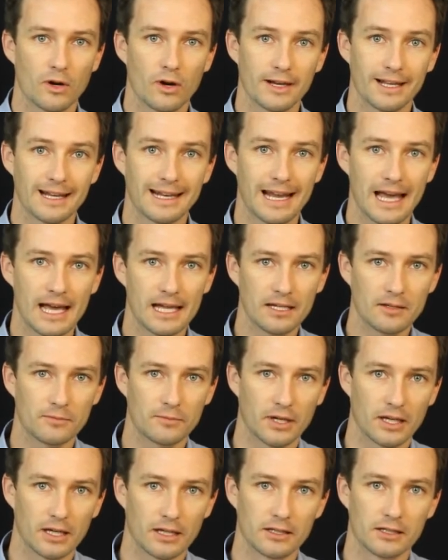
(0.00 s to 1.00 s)
on a landing
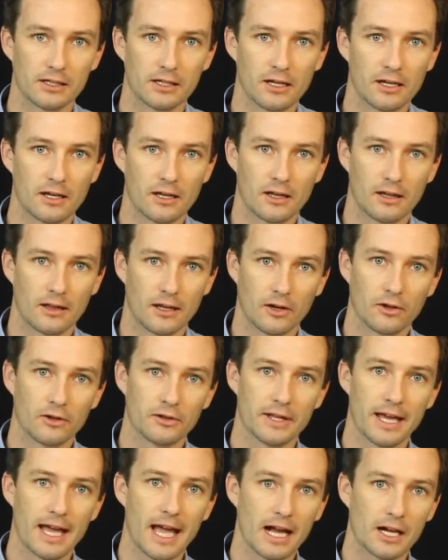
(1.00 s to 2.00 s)
page than
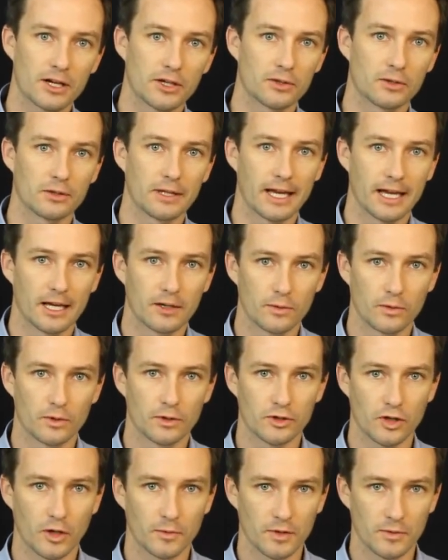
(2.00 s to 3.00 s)
on the actual
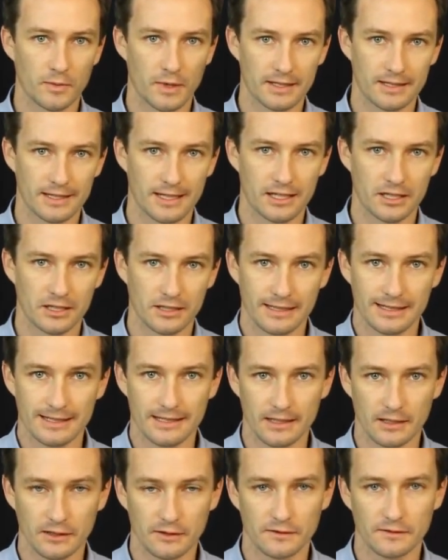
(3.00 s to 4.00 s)
AdWords optimization
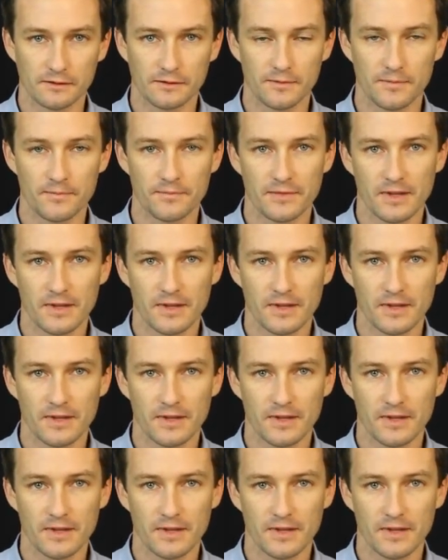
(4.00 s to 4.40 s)
itself.